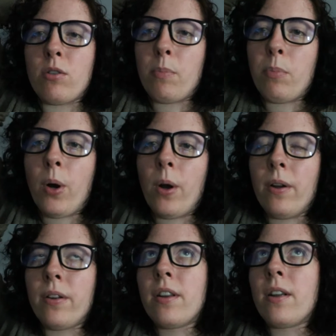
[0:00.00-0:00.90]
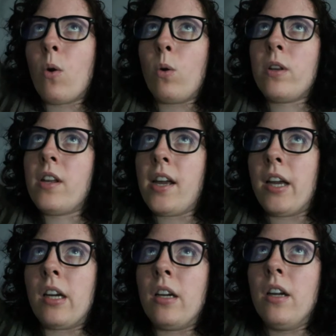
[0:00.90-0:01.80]
as the, the whole
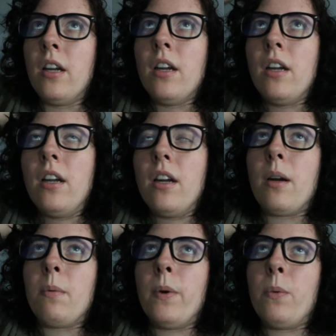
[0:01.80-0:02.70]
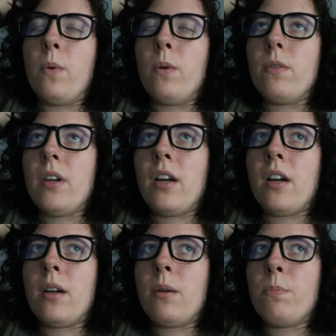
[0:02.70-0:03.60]
thing, um, we won't.
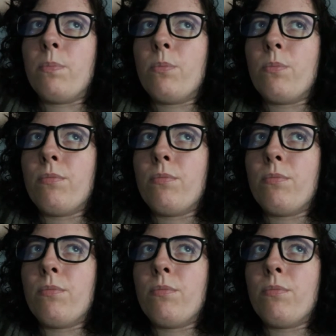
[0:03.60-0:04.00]
Um,